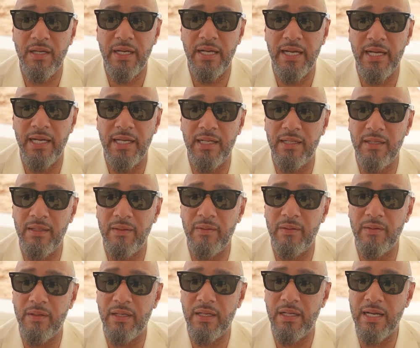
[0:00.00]
And
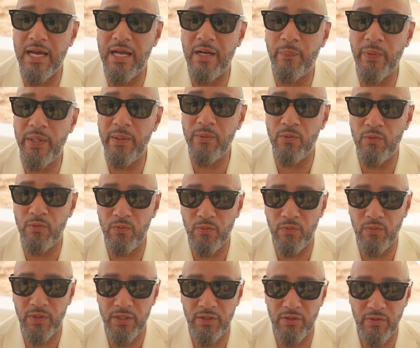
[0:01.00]
a lot of people
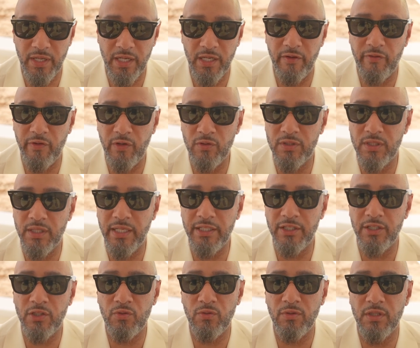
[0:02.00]
would do interviews and they
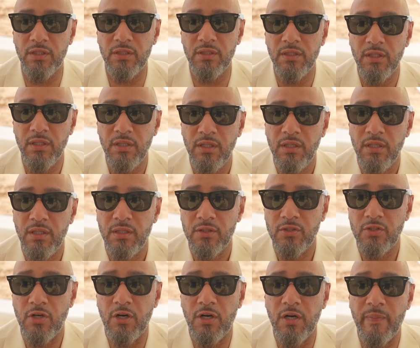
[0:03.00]
just want to
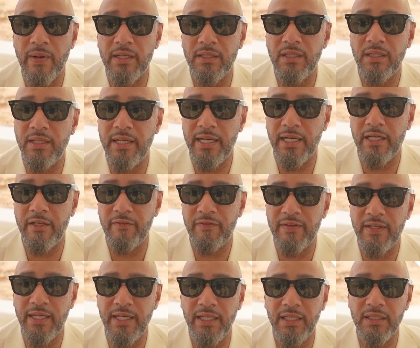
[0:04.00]
talk about the negative
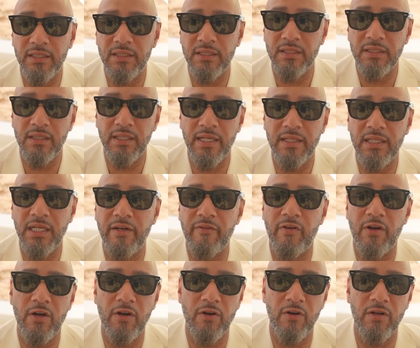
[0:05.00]
things that they've
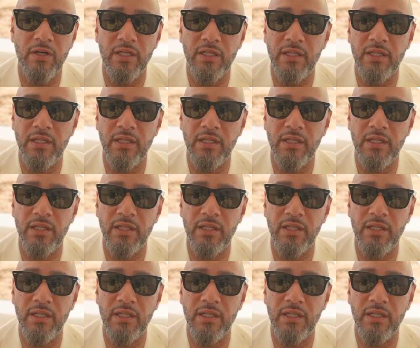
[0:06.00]
heard.